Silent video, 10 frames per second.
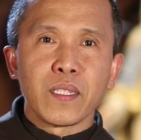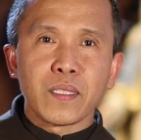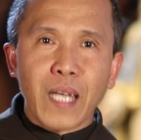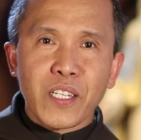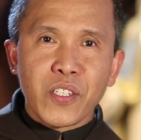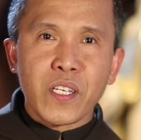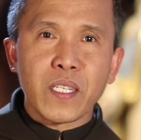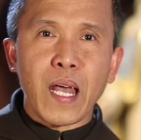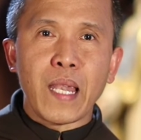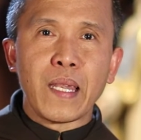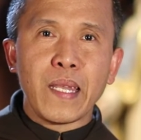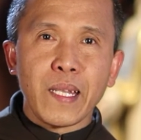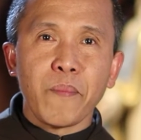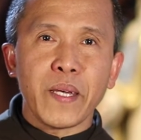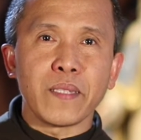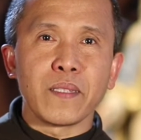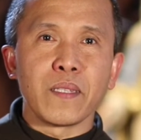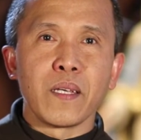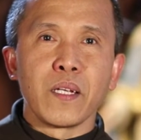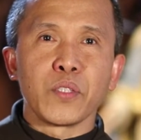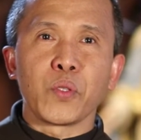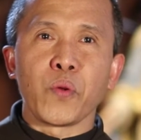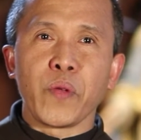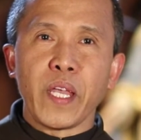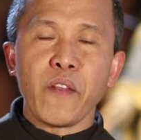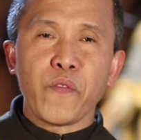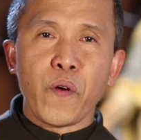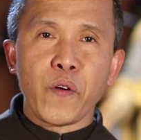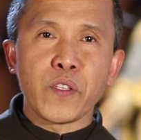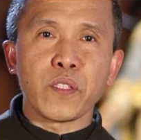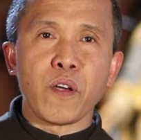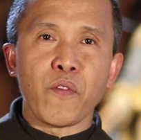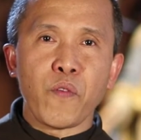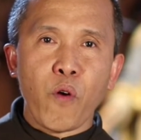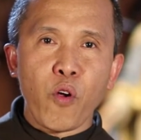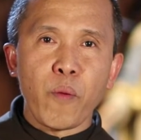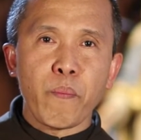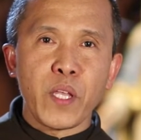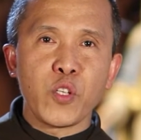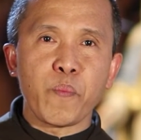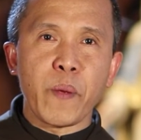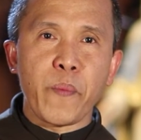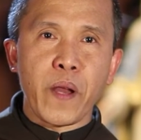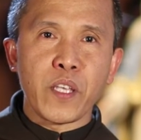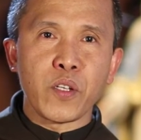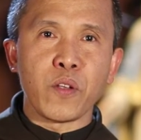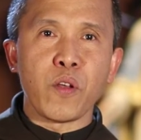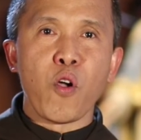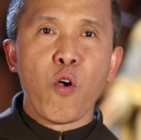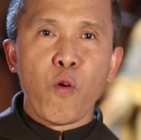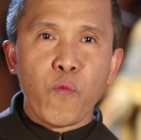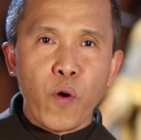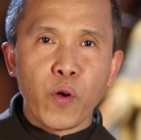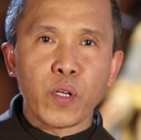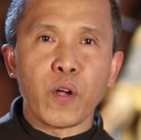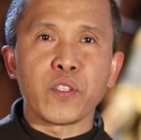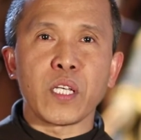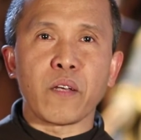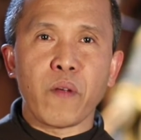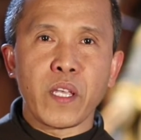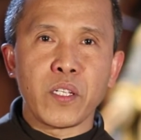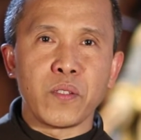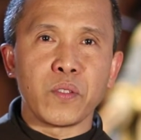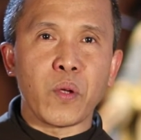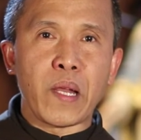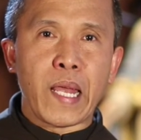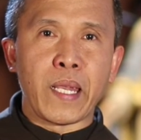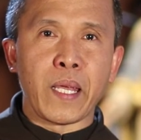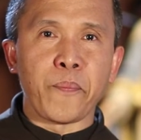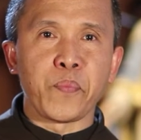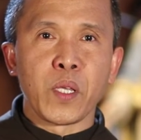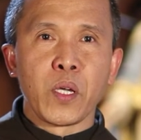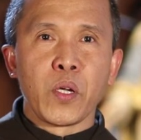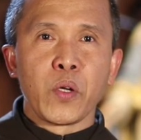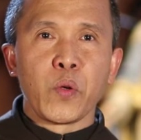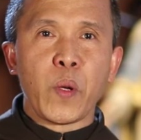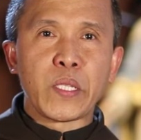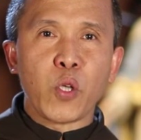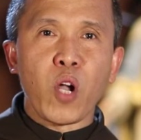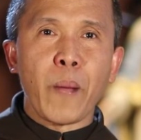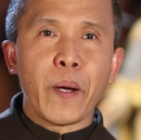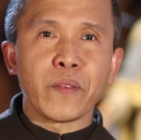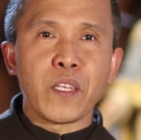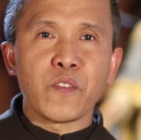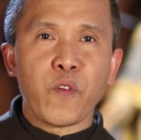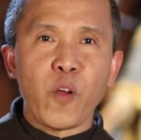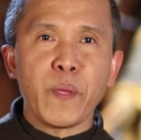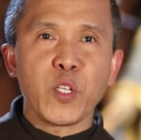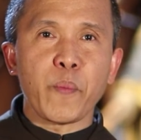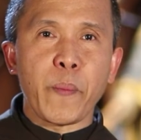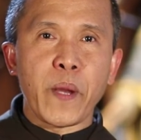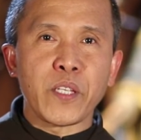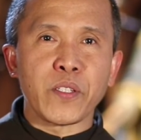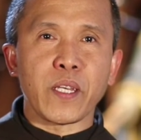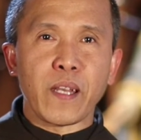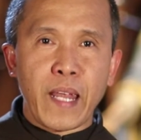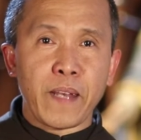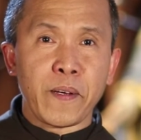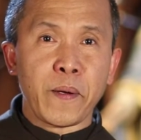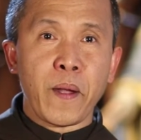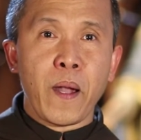touches a little bit to reinforce the four major preparations for consecration to Our Lady. We will talk about these four major preparations later.